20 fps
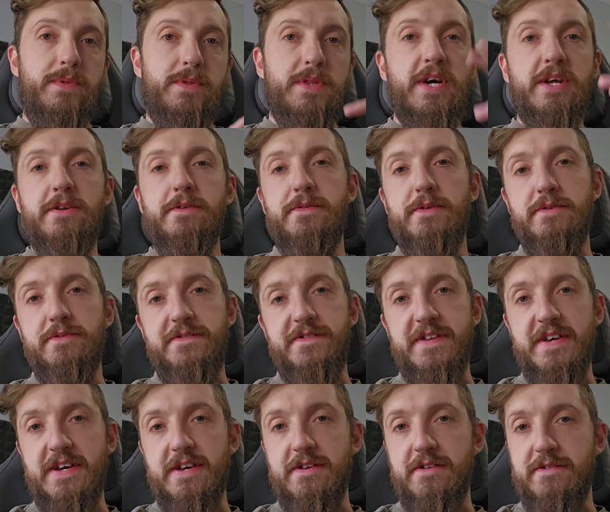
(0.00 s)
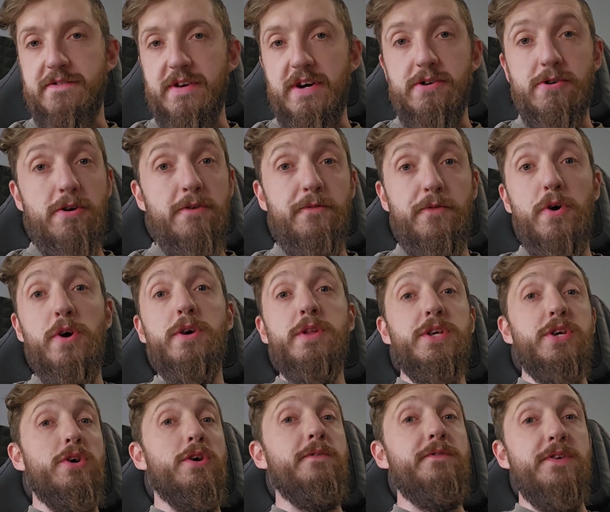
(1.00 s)
None of those things are
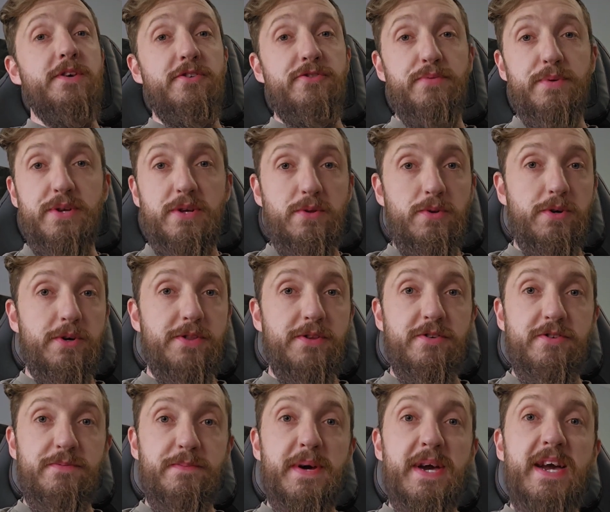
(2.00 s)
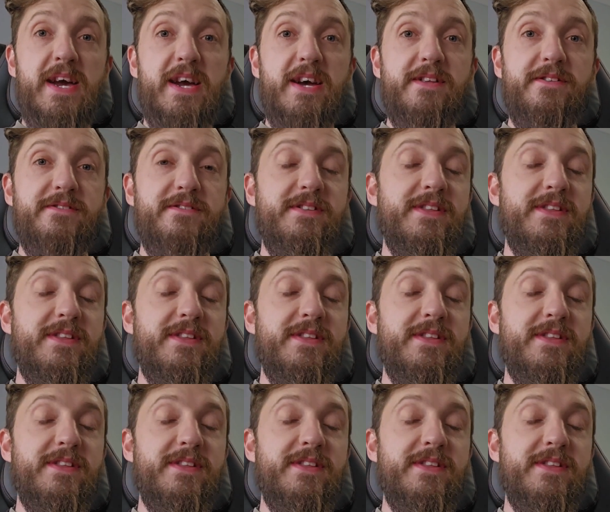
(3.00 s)
overtly obvious when you look at those pans.